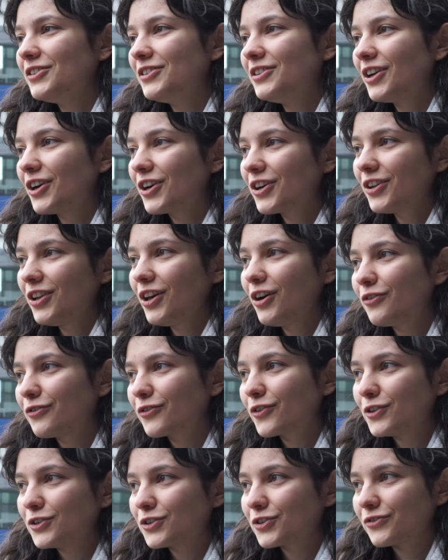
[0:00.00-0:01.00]
there are a lot
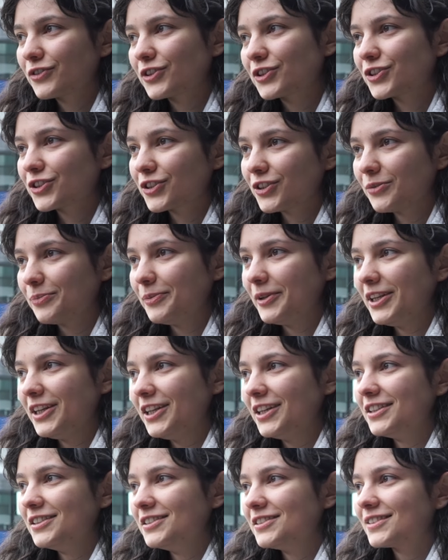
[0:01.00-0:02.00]
of controversial
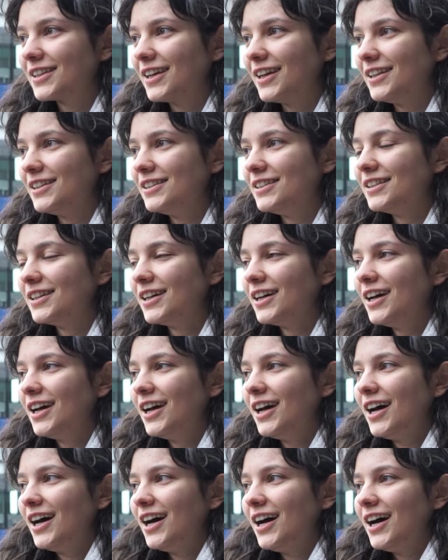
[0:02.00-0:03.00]
opinions, and
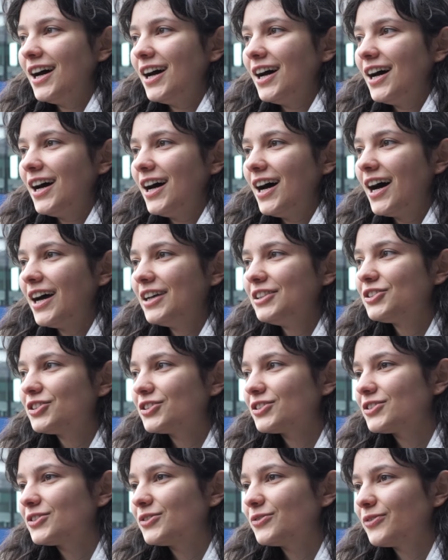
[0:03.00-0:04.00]
I
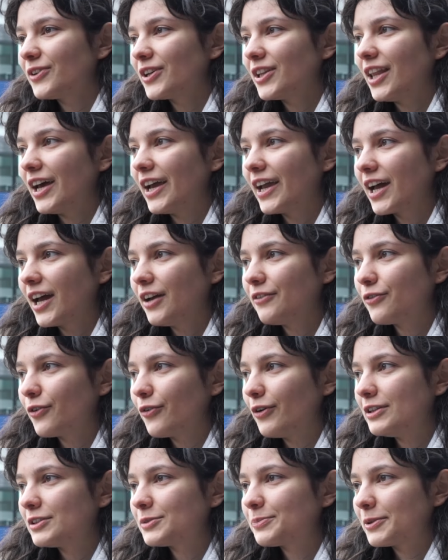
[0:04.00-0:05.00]
just feel like I've
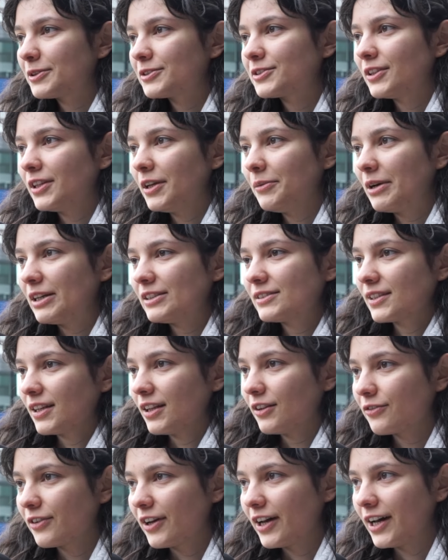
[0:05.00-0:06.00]
always personally
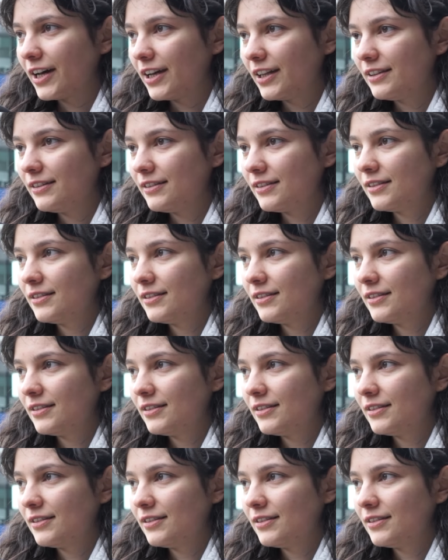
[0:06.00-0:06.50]
myself had